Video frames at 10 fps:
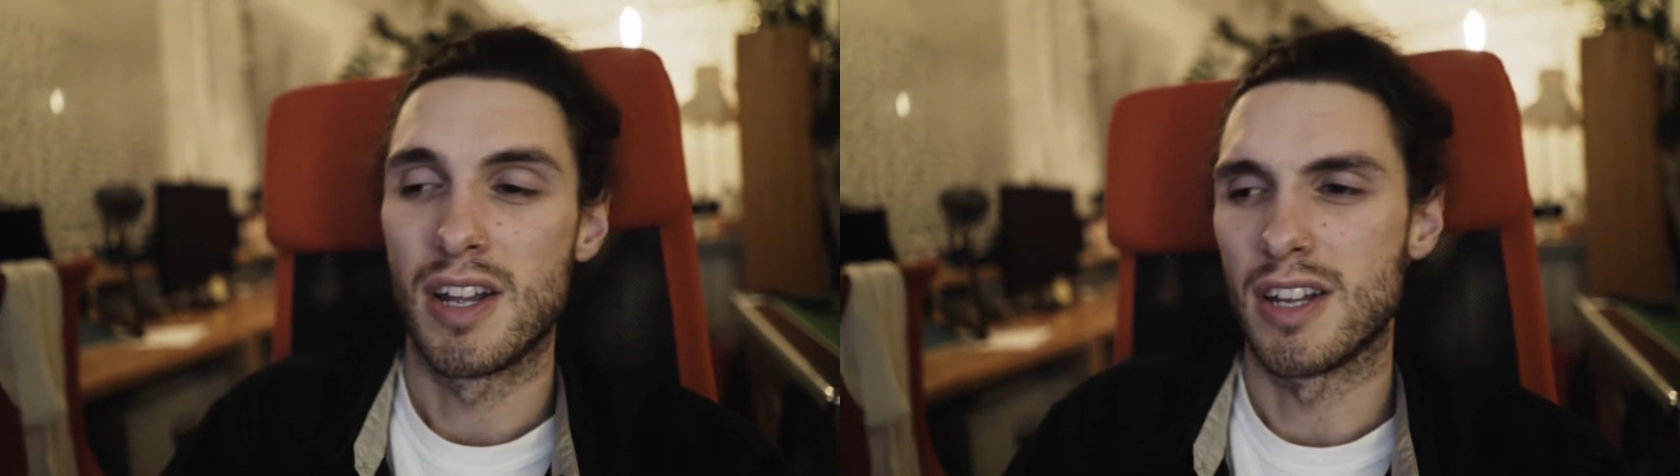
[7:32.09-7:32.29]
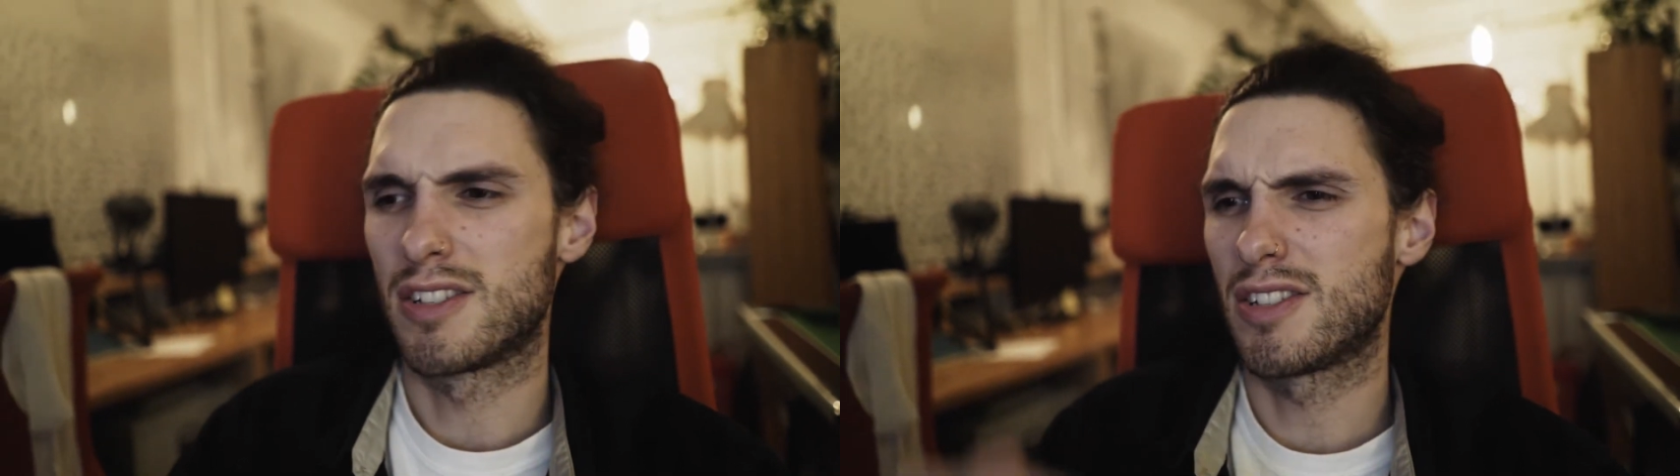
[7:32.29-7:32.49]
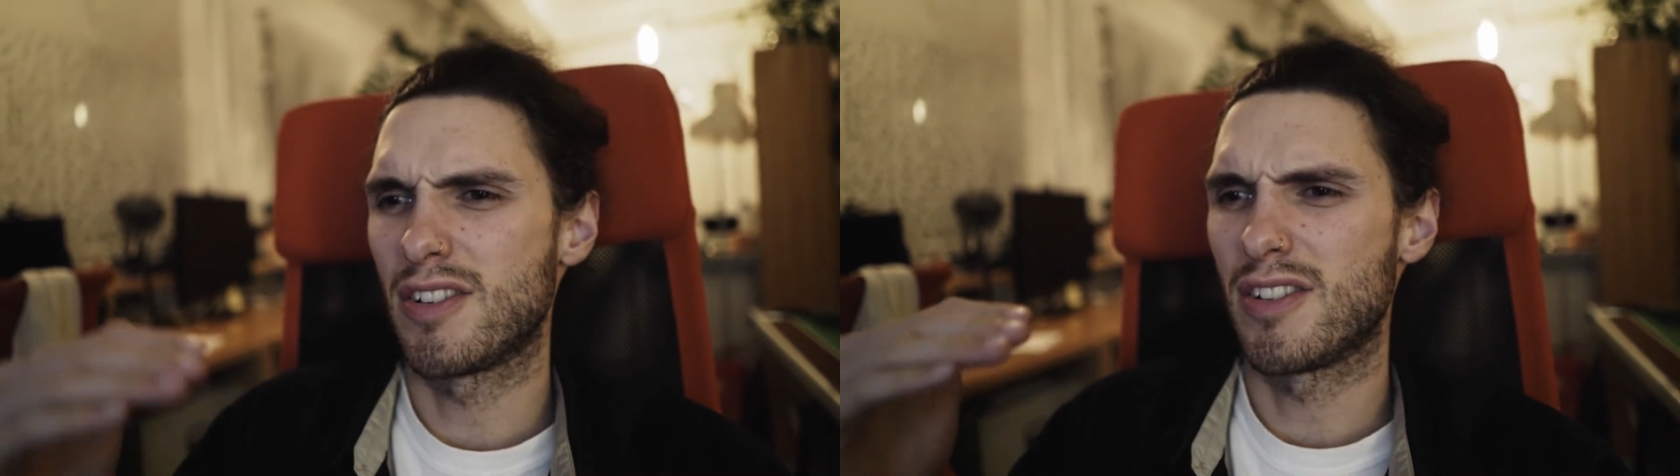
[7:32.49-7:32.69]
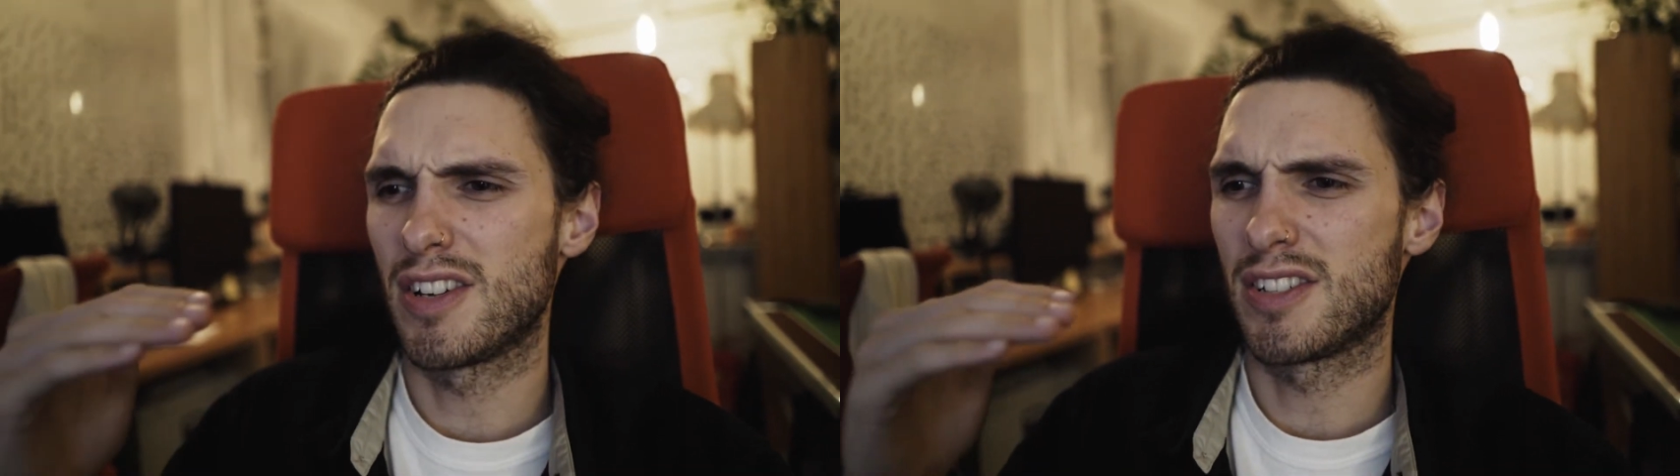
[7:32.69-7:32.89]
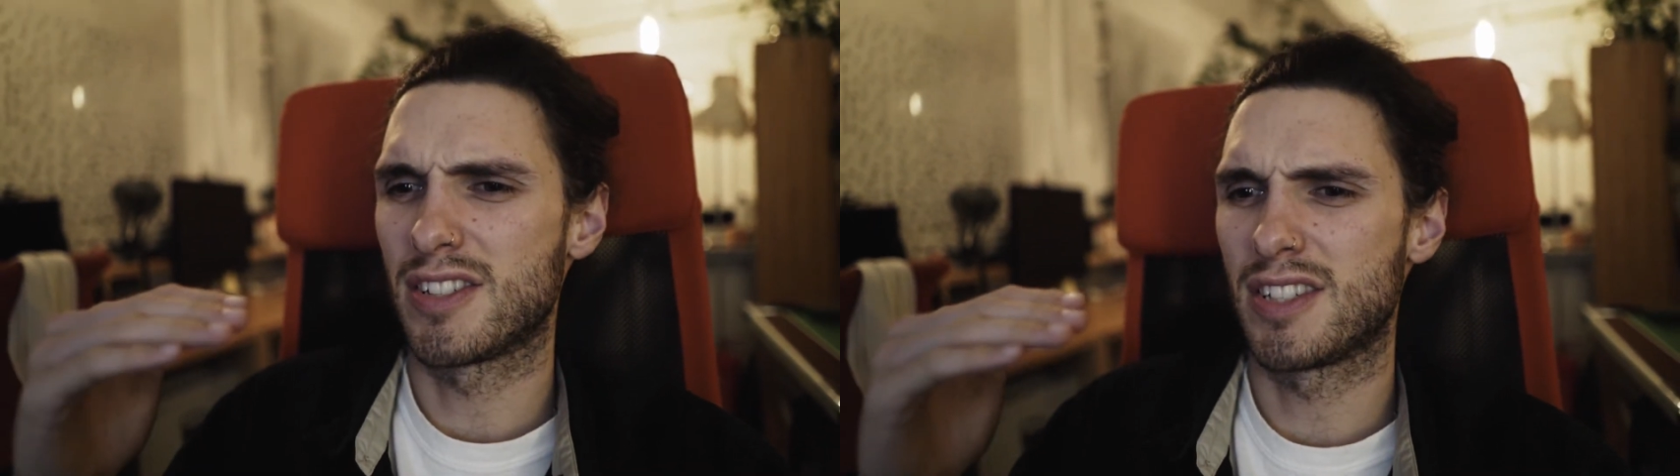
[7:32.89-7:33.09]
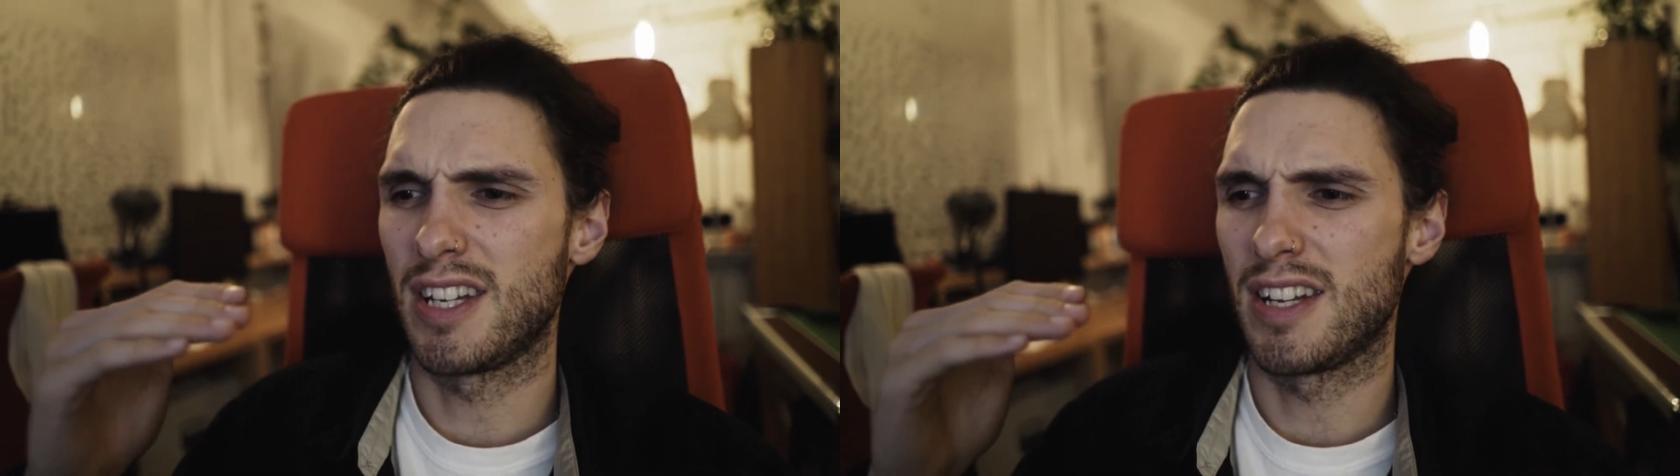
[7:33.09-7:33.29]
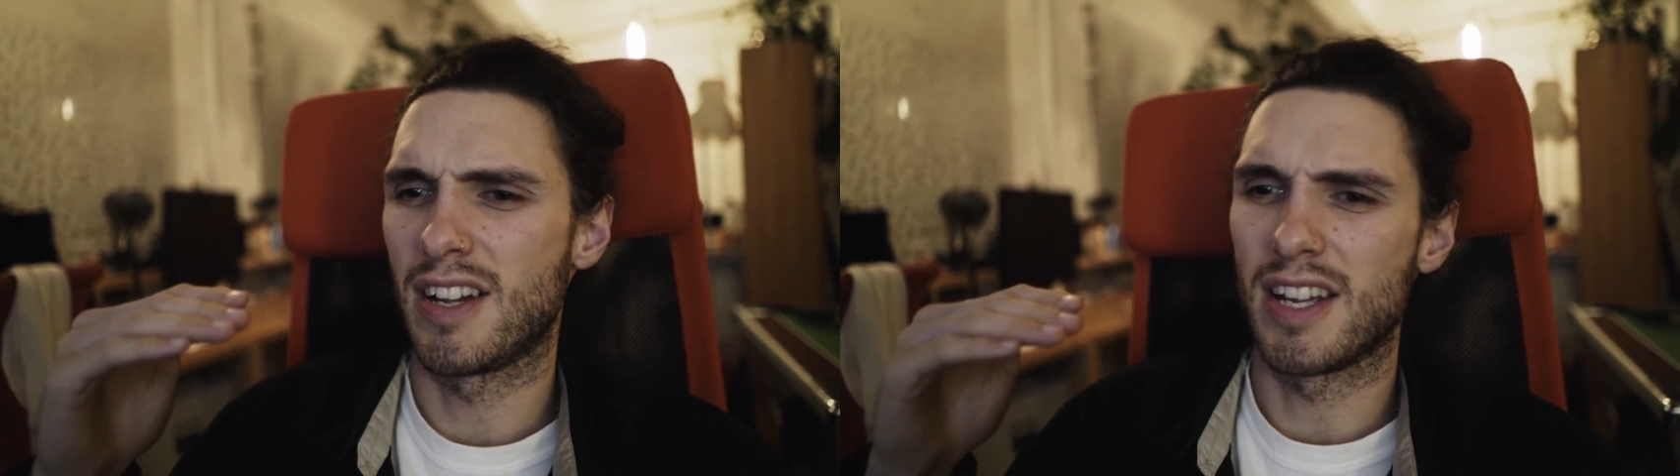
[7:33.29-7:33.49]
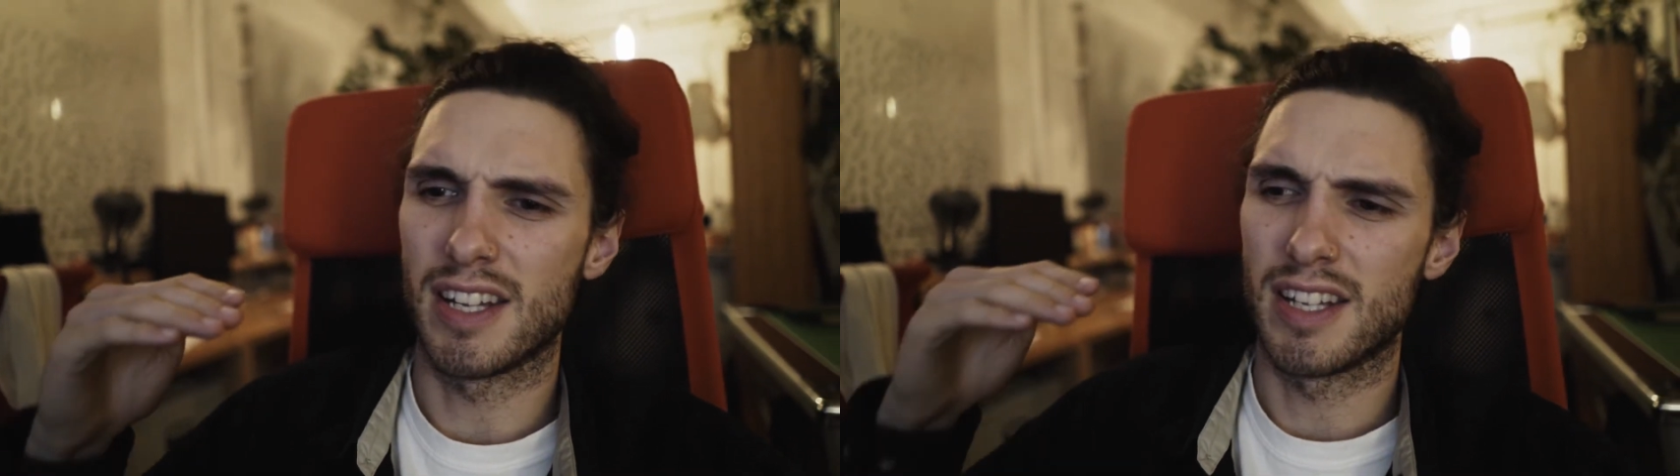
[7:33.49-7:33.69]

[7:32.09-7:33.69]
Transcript: It's so nice to see like